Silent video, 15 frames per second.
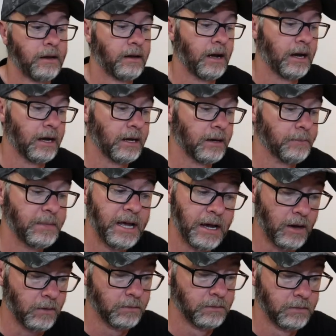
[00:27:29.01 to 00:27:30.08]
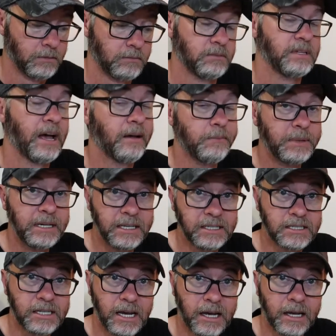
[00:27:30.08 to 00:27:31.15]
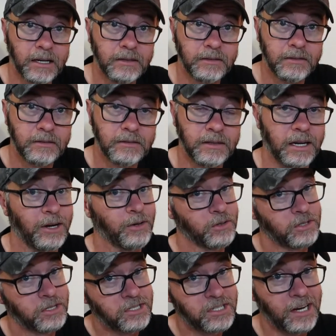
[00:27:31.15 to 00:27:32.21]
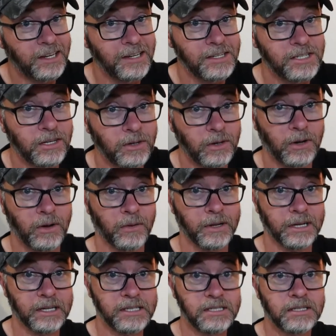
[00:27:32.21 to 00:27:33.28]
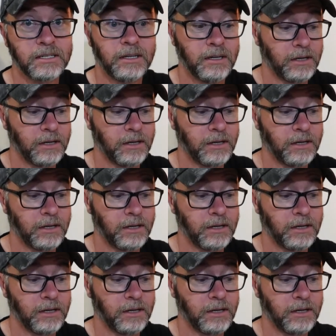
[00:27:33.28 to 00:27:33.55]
Now, that being said, here's the second tier to all this.